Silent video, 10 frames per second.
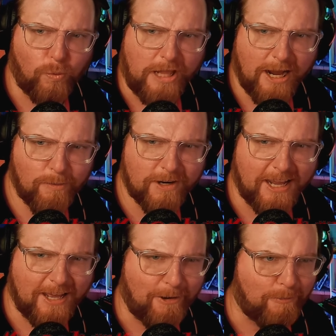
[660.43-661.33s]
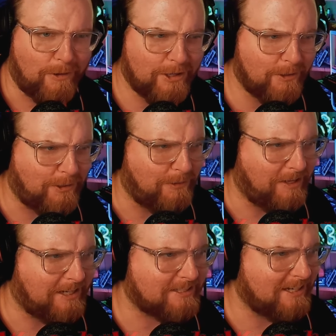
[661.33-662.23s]
that one had a real
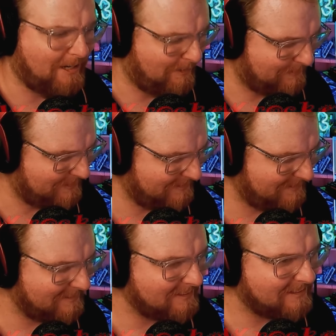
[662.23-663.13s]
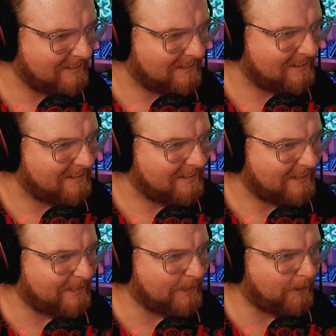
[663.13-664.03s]
unique sound.
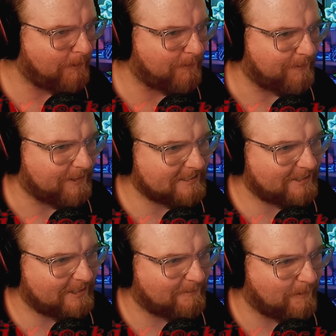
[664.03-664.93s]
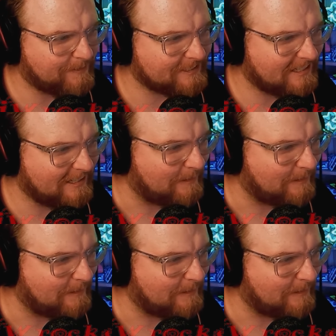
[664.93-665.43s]
Yo, let's hear that one more time.